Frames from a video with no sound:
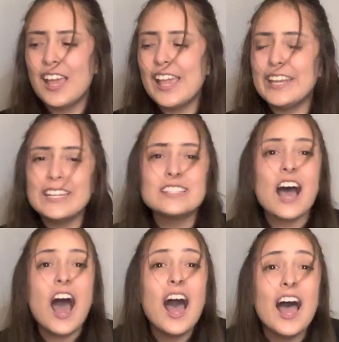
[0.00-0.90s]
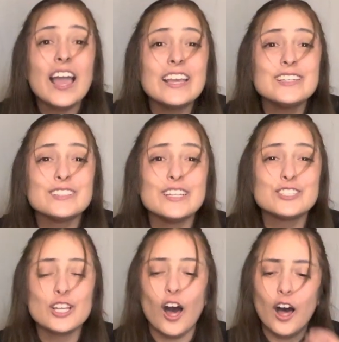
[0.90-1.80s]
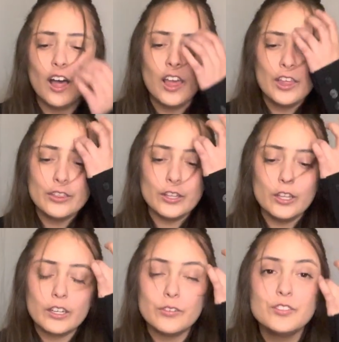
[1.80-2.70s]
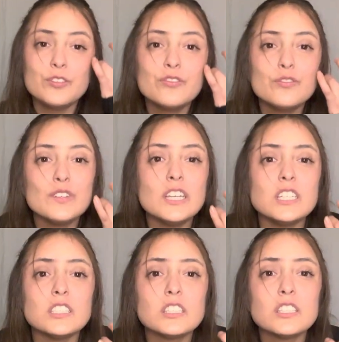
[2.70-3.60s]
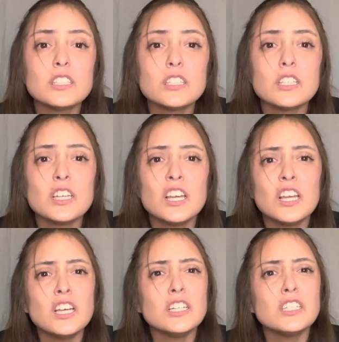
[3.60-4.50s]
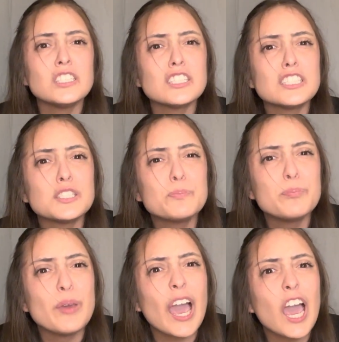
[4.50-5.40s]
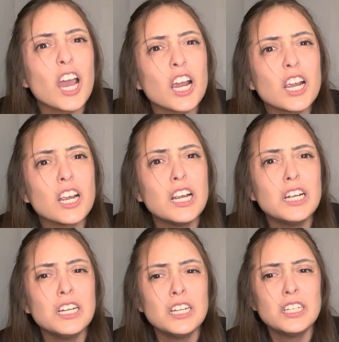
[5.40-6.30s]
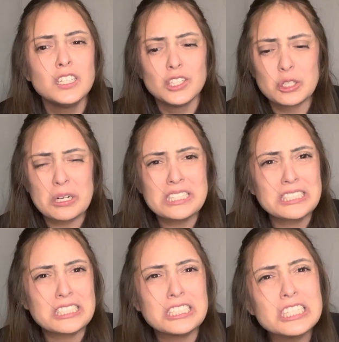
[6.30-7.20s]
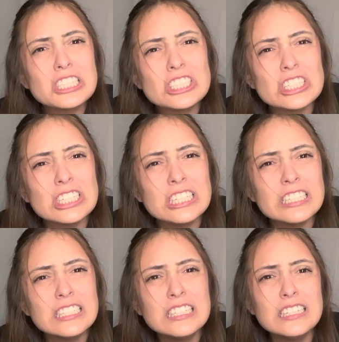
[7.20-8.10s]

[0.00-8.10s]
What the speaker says: In his eyes, I saw the look of defeat, despair, resignation.